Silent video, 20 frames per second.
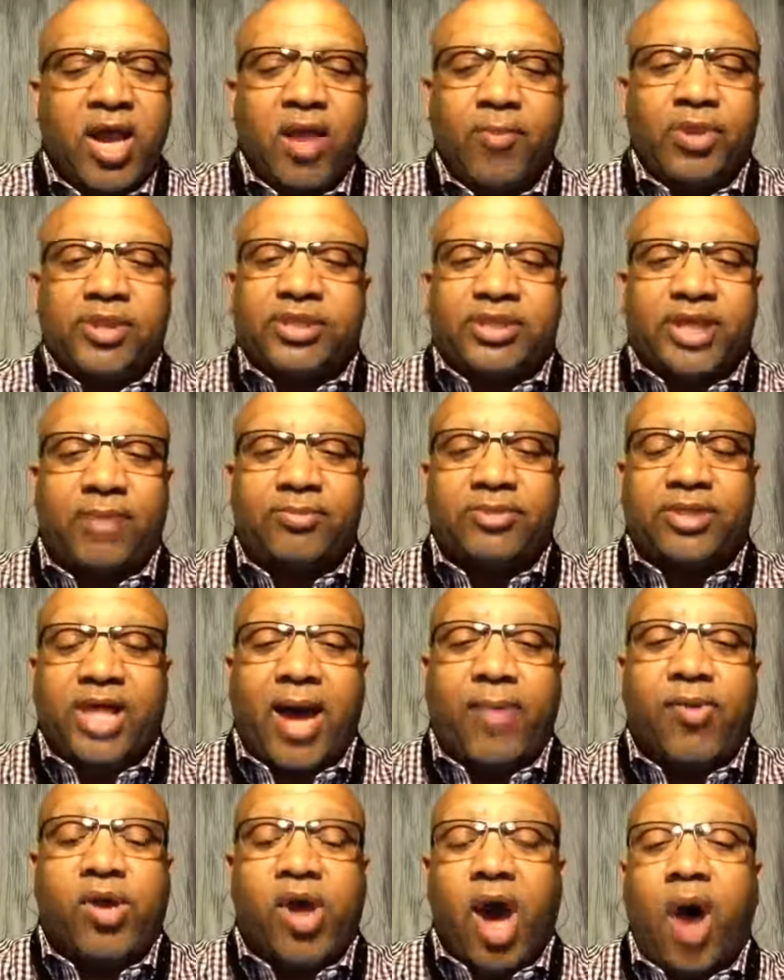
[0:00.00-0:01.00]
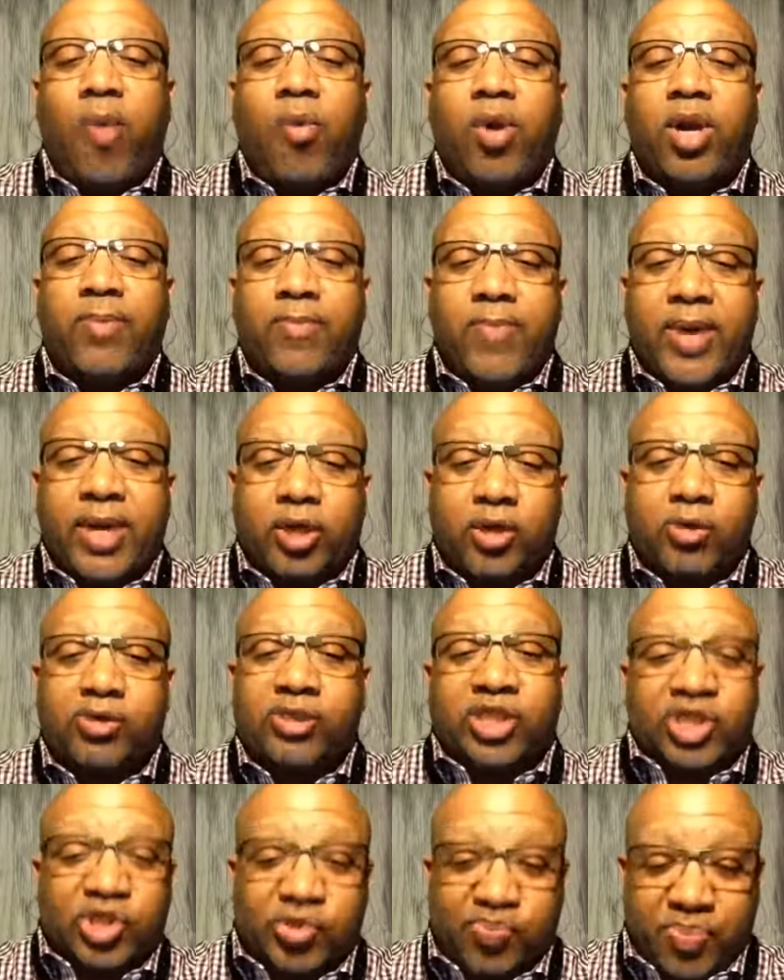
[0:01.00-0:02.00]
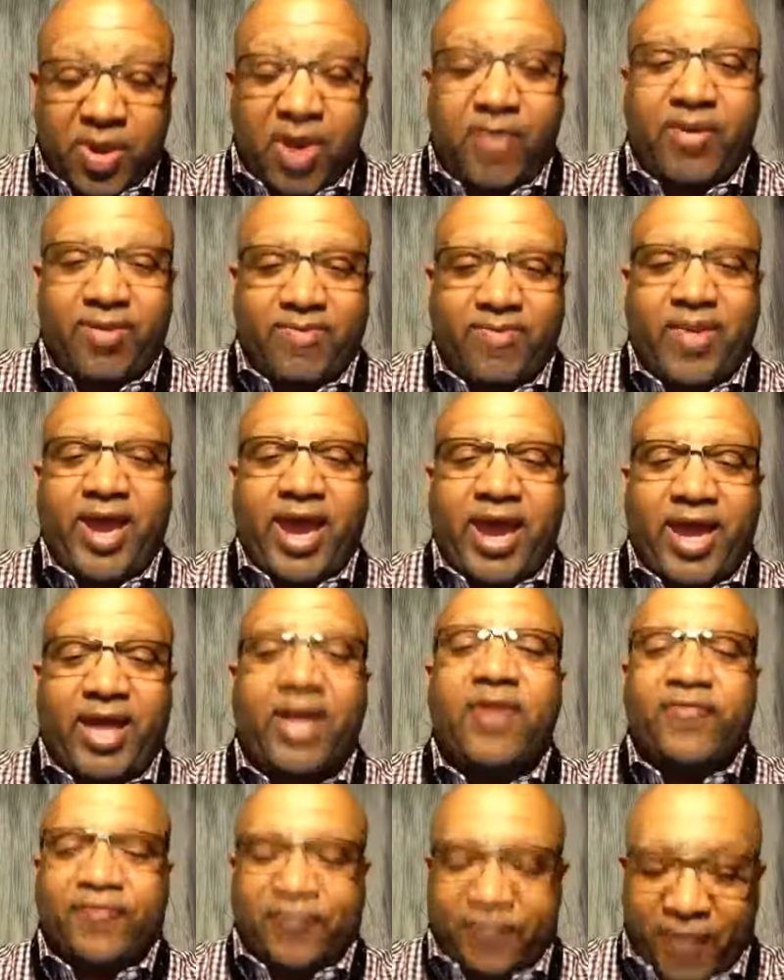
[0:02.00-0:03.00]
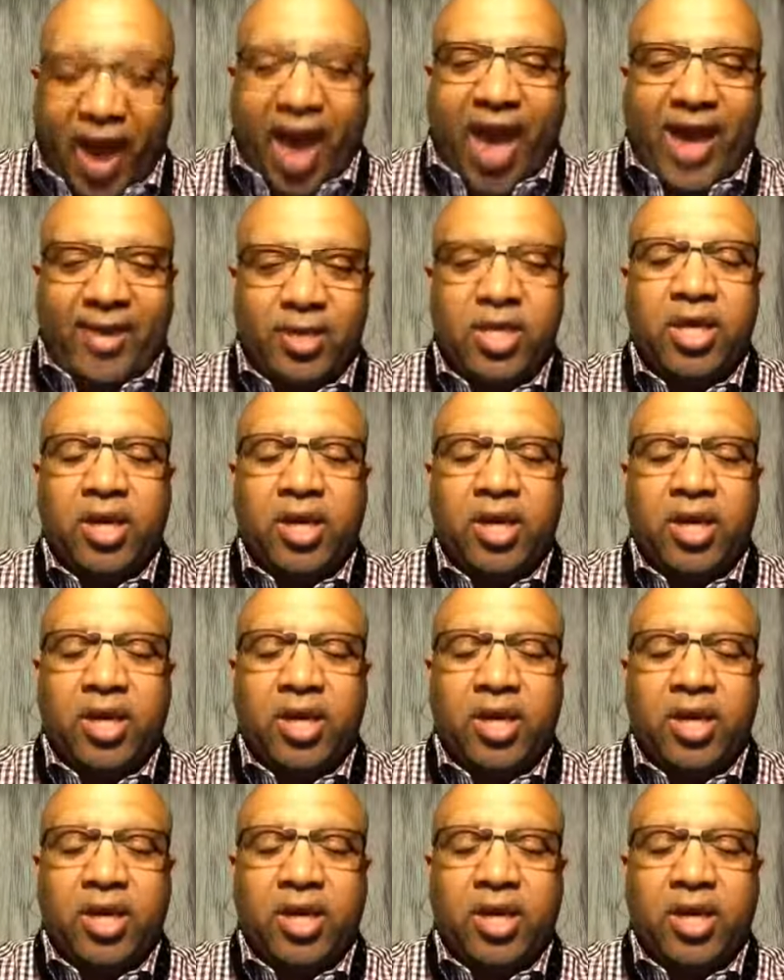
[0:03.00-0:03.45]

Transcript: But sometimes God want to make your spirit man fat.